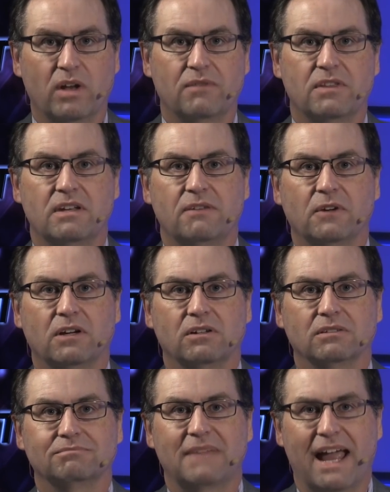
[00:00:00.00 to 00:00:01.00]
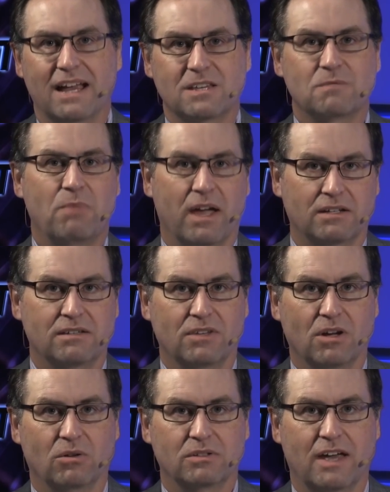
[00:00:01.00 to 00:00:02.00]
One of the difficult aspects of
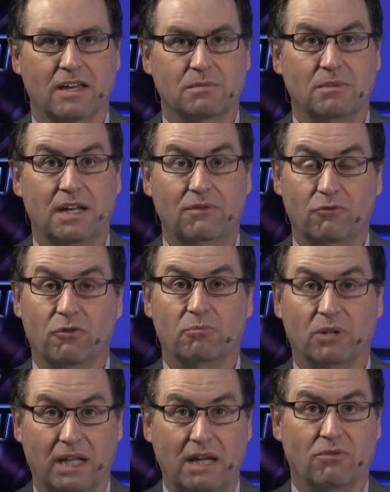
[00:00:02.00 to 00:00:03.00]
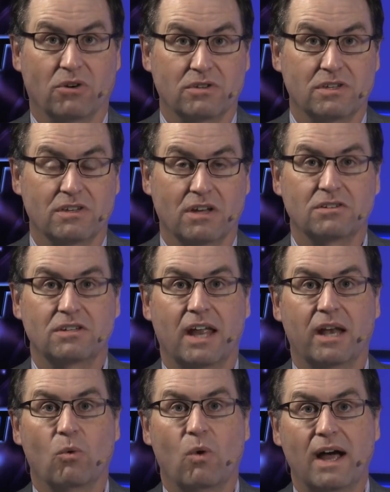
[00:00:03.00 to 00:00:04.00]
the Old Testament, even for believers, is
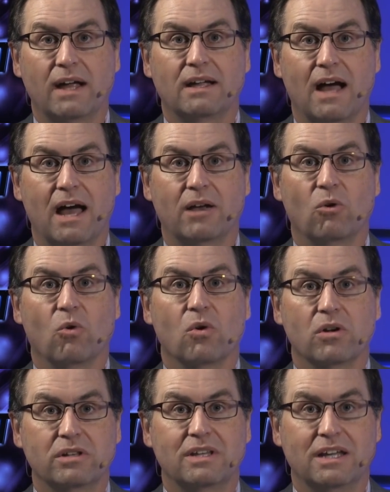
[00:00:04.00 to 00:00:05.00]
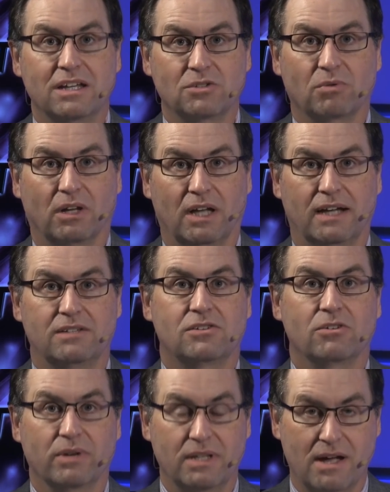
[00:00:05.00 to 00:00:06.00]
understanding why God ordered the Israelites
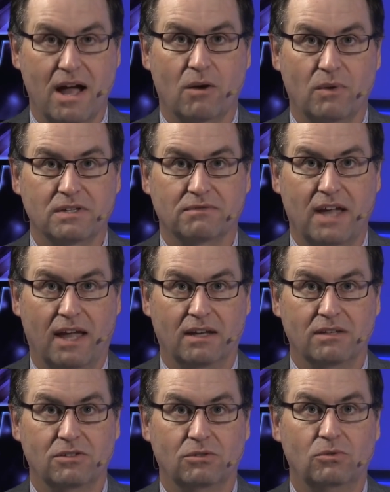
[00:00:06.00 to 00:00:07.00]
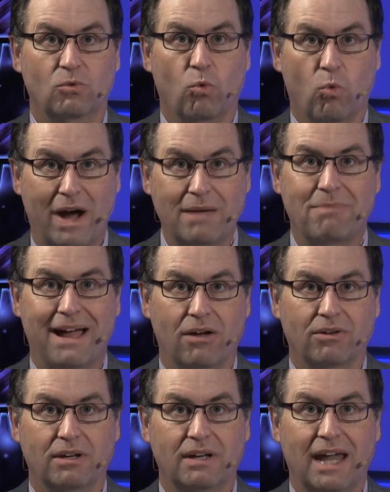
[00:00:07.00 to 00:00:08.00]
during the conquest of Canaan to wipe
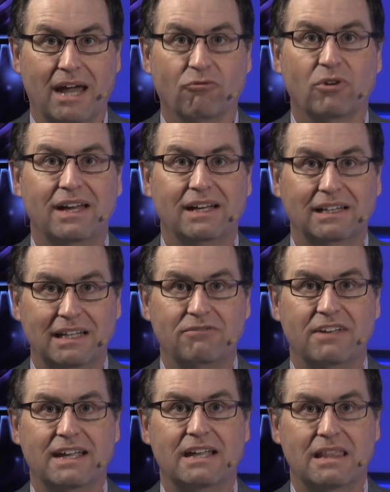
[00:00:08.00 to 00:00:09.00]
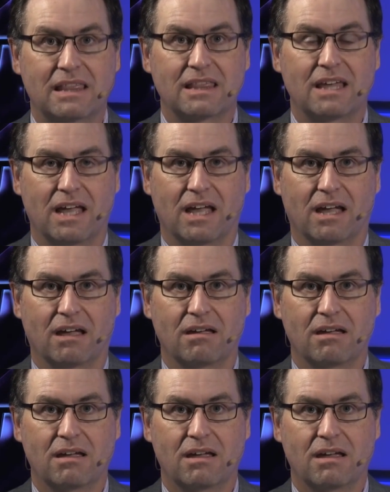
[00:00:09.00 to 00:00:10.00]
out every living thing